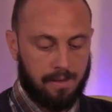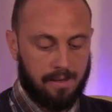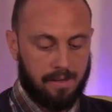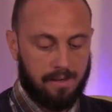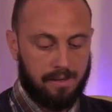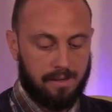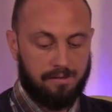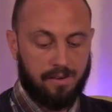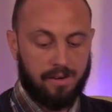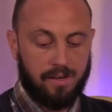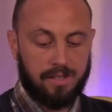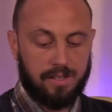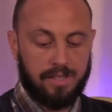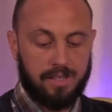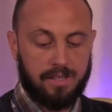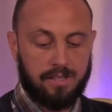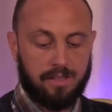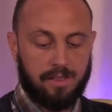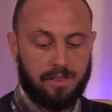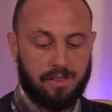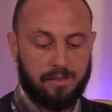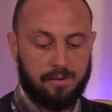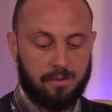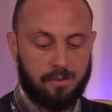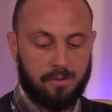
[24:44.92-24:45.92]
If I need a
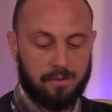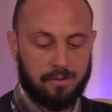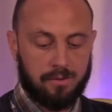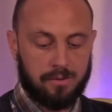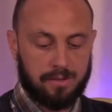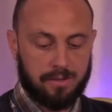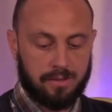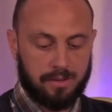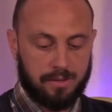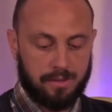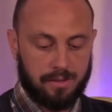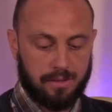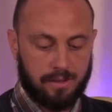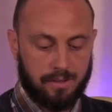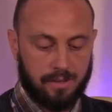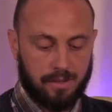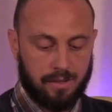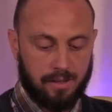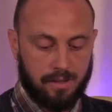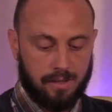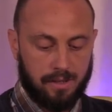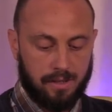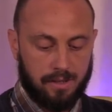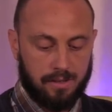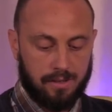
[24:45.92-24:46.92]
thought,
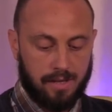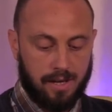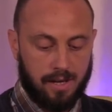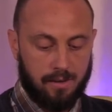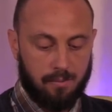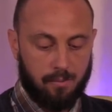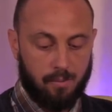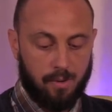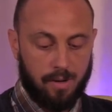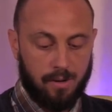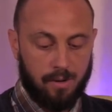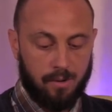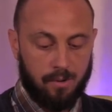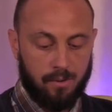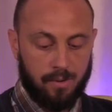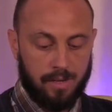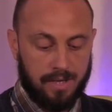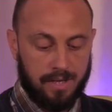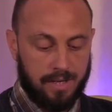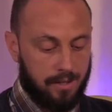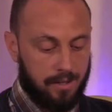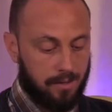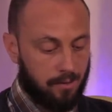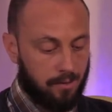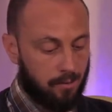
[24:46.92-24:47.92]
that will
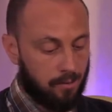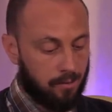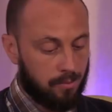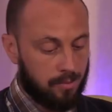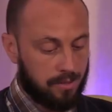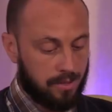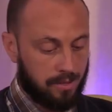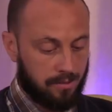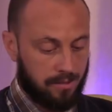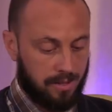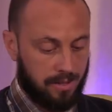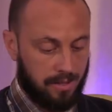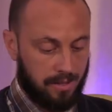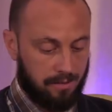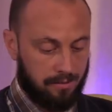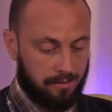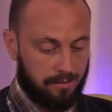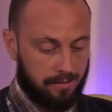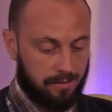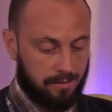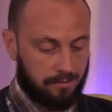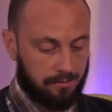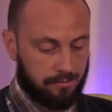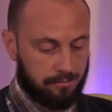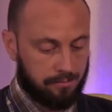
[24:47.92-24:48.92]
He also
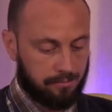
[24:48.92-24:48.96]
give.